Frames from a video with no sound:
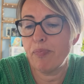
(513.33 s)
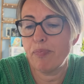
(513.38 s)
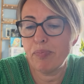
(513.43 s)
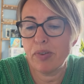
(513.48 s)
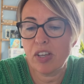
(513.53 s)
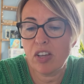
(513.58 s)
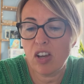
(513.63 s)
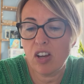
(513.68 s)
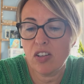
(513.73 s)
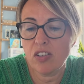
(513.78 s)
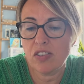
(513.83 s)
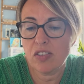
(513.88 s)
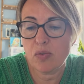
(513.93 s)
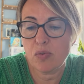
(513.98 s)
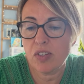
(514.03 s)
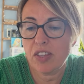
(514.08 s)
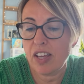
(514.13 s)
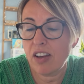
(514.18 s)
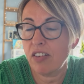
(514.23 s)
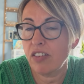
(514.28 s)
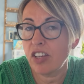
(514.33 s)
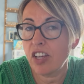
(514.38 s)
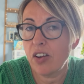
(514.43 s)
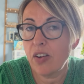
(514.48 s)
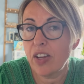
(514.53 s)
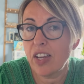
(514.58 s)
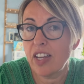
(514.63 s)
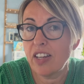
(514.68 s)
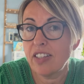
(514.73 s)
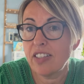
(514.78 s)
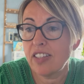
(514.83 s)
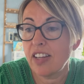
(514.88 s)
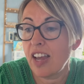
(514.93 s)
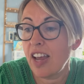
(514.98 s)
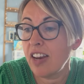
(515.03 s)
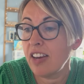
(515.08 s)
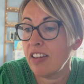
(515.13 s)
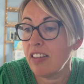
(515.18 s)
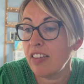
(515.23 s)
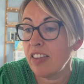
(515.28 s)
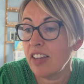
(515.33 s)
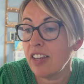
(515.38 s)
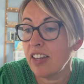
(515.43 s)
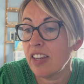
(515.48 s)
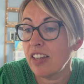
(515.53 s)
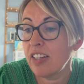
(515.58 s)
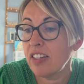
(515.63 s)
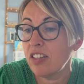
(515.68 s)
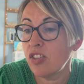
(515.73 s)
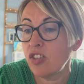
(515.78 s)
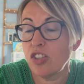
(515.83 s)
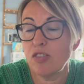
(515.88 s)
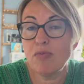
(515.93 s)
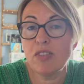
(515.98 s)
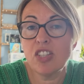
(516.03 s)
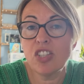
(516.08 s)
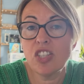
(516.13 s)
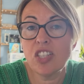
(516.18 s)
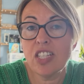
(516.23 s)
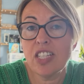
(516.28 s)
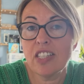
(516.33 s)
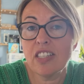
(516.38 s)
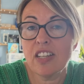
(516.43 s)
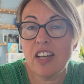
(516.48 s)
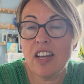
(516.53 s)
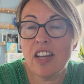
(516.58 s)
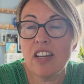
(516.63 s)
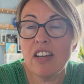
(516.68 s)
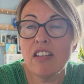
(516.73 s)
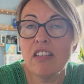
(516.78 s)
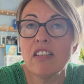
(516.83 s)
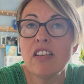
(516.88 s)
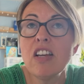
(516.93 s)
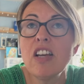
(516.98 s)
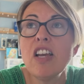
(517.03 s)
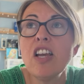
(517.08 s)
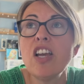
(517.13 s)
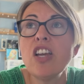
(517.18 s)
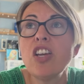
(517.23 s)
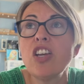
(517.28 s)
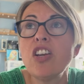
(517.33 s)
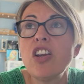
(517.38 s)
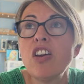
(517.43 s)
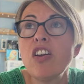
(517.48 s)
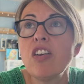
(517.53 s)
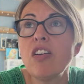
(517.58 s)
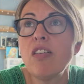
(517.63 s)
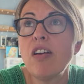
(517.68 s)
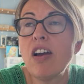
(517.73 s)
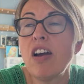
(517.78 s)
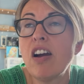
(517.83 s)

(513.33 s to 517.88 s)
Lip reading: because without going into anything in too much detail, you know,